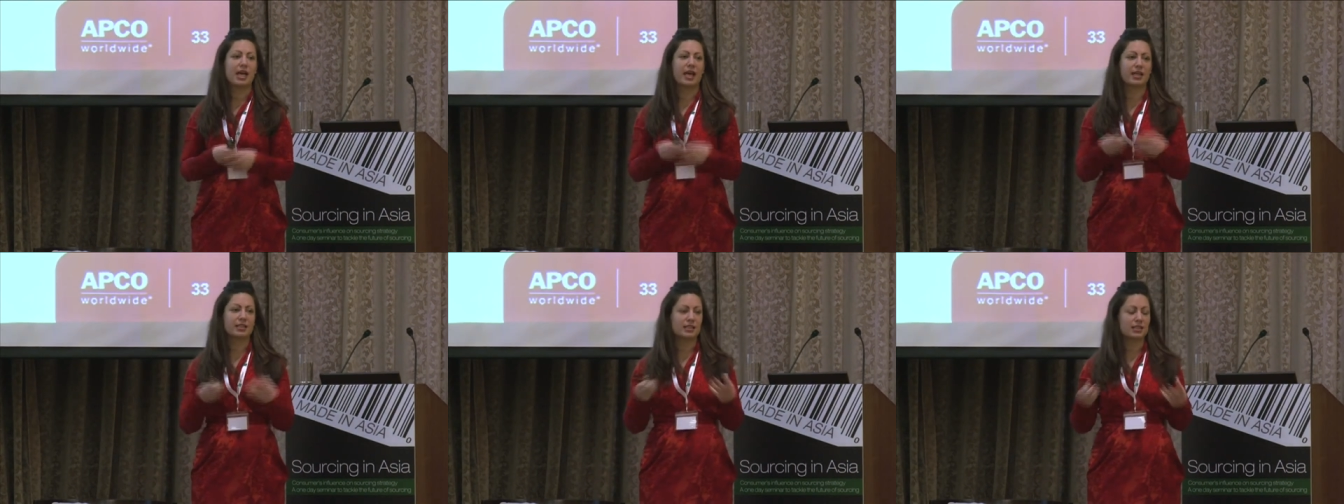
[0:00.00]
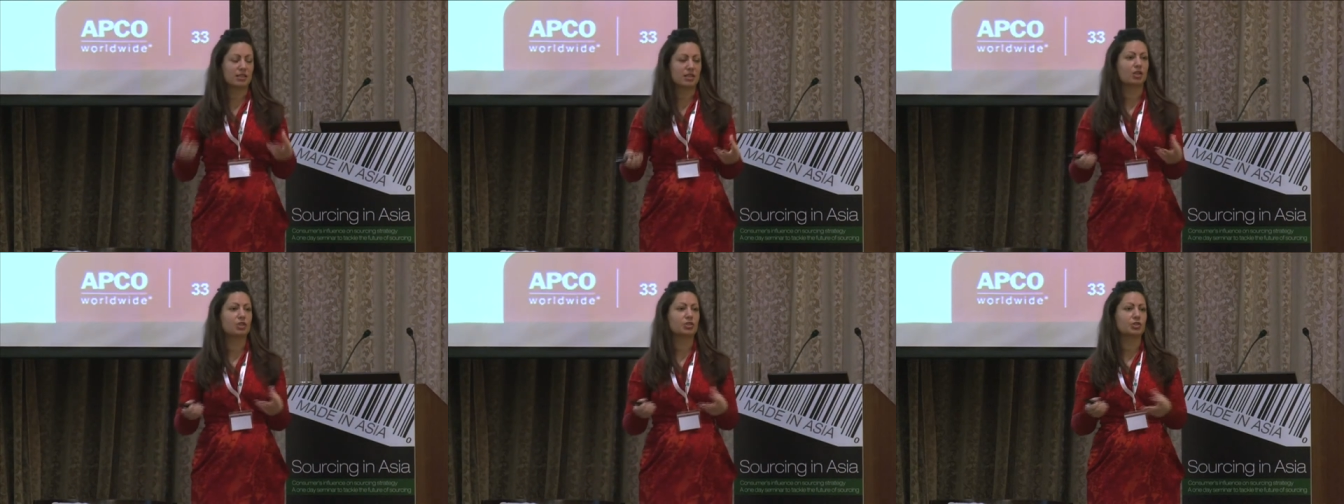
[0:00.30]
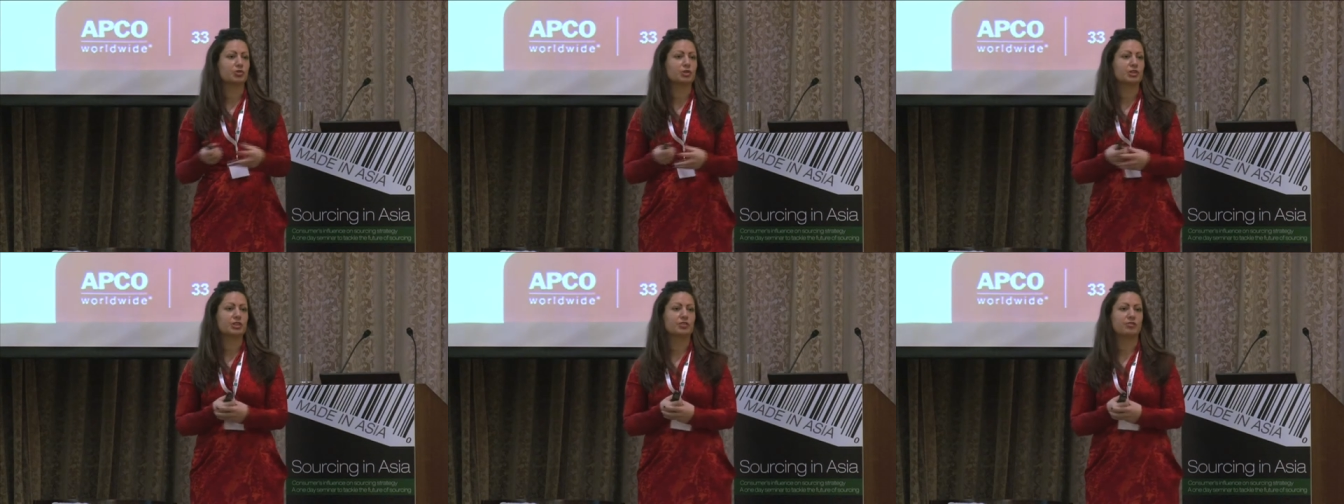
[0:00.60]
taxes, all
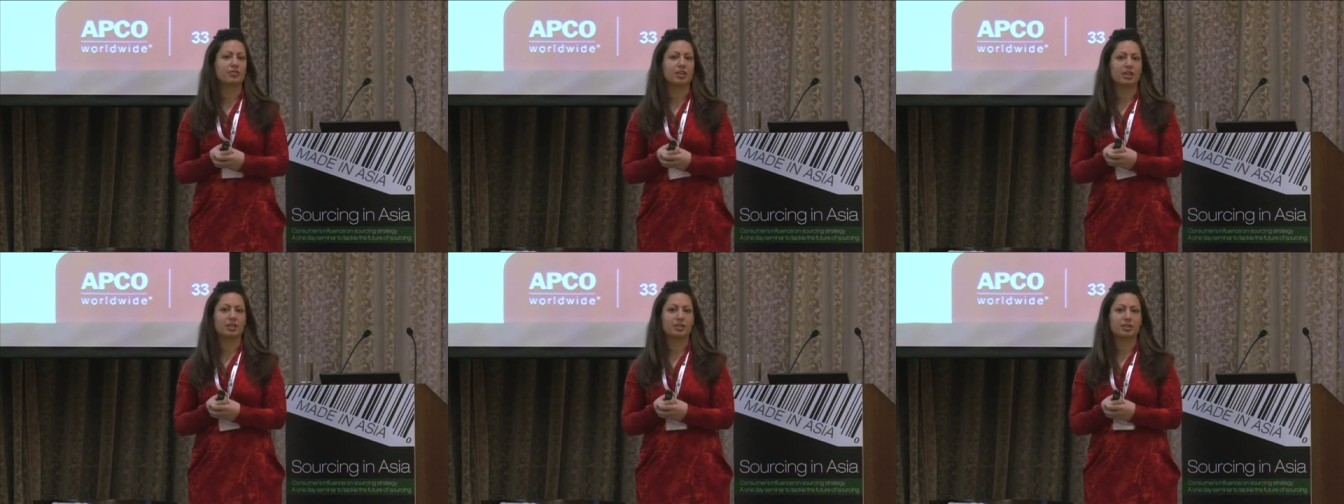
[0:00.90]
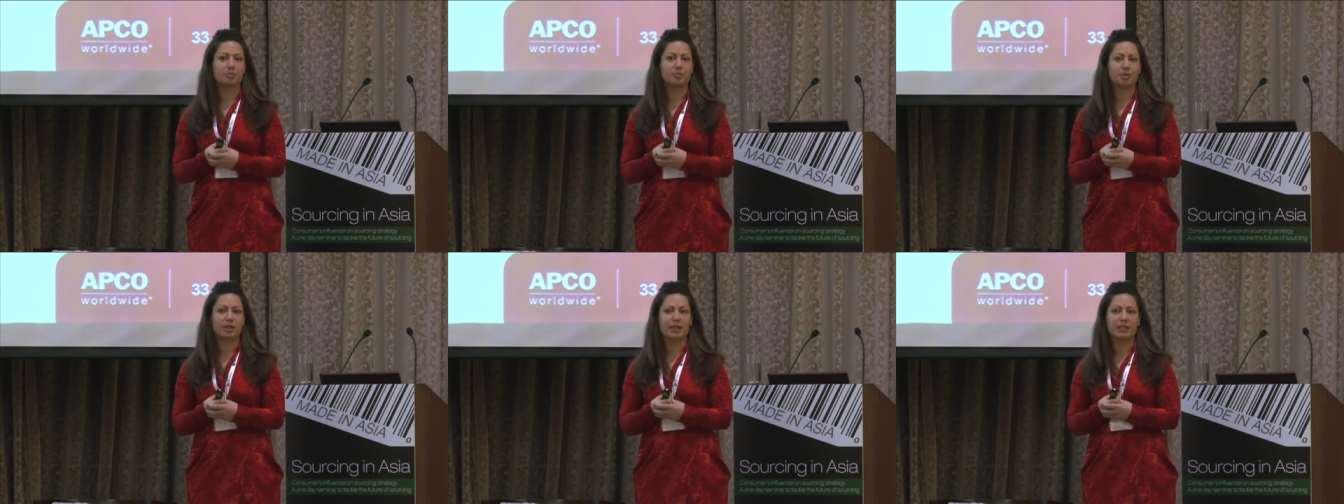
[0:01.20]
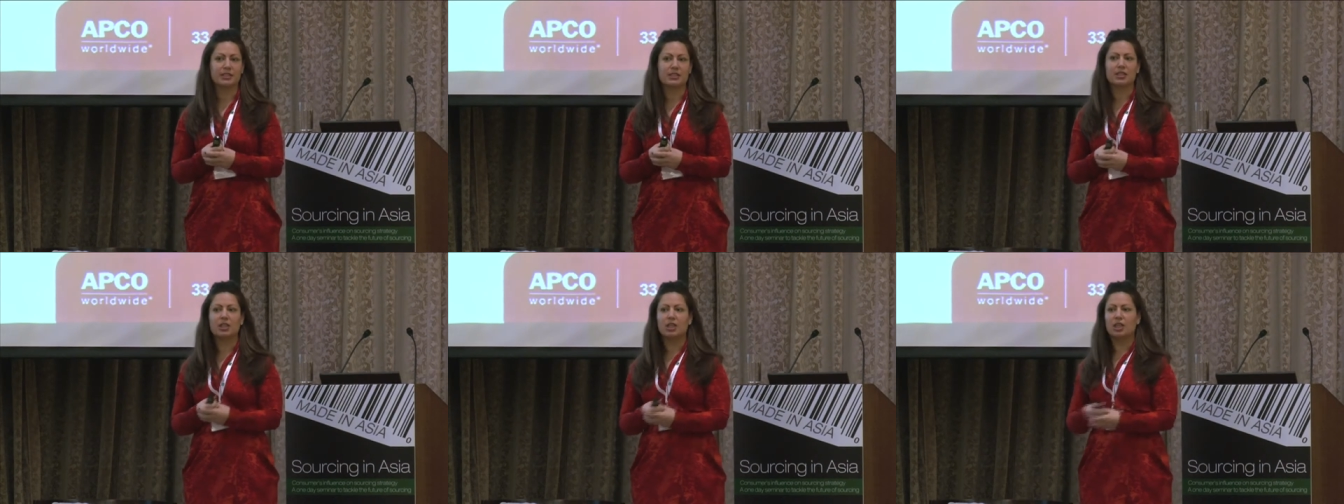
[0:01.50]
sorts of things in
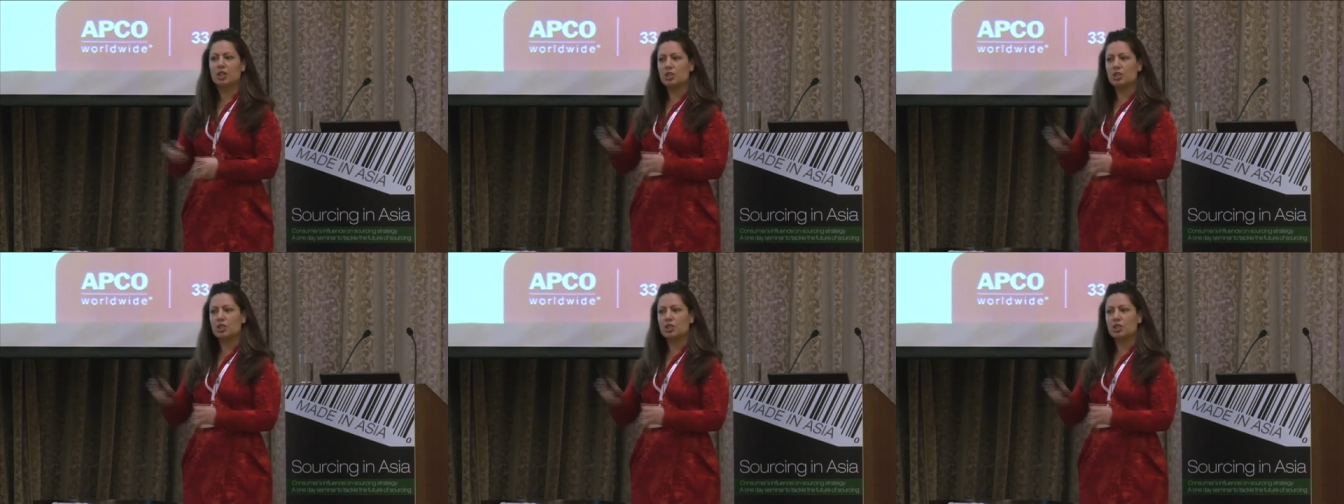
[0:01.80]
place.